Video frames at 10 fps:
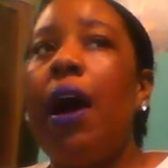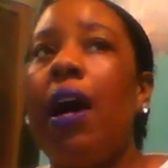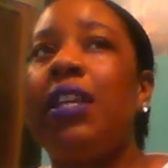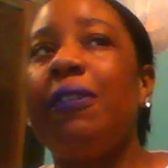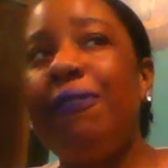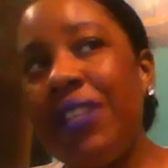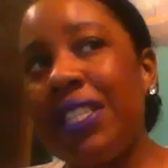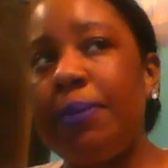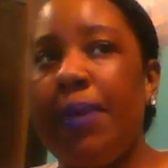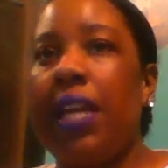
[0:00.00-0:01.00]
a
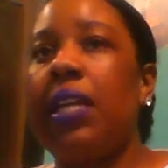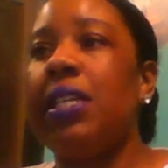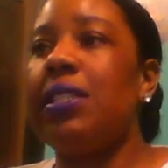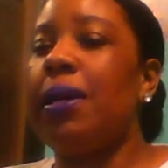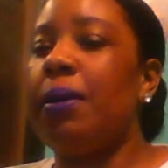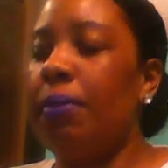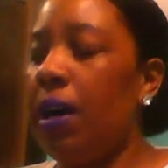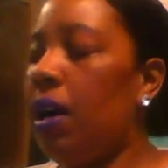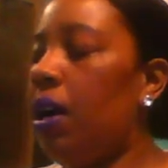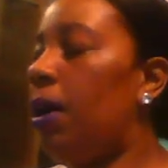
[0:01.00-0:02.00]
defense mechanism.
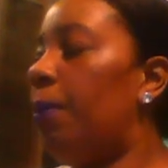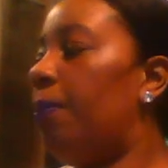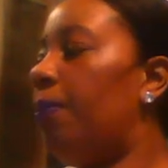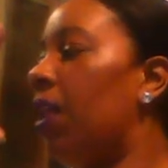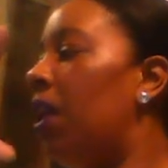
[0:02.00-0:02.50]
Um,